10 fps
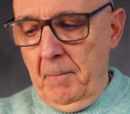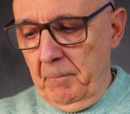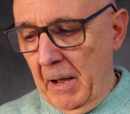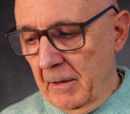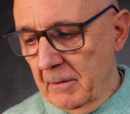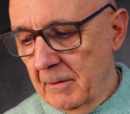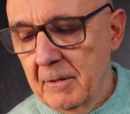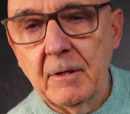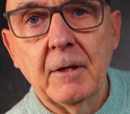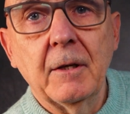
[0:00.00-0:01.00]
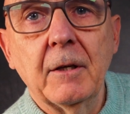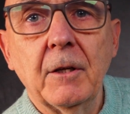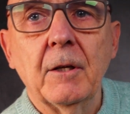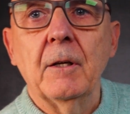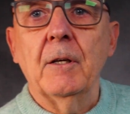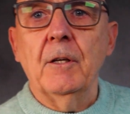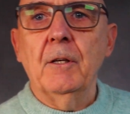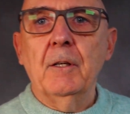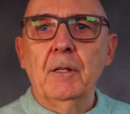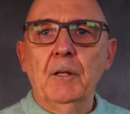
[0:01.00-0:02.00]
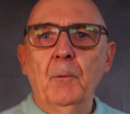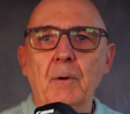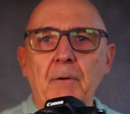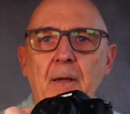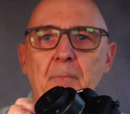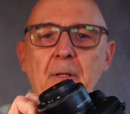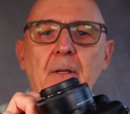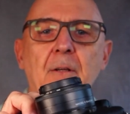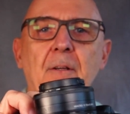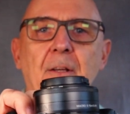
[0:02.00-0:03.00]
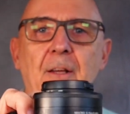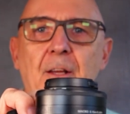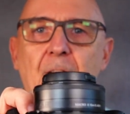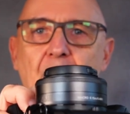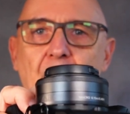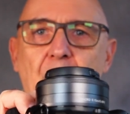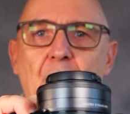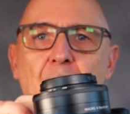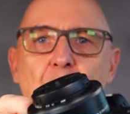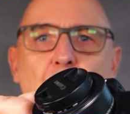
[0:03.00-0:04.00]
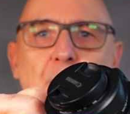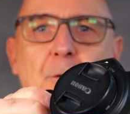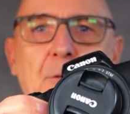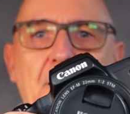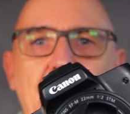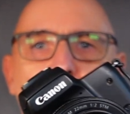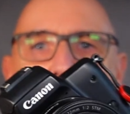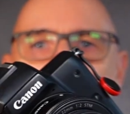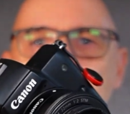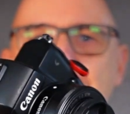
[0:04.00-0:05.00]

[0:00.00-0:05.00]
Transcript: But you won't get me not using this one.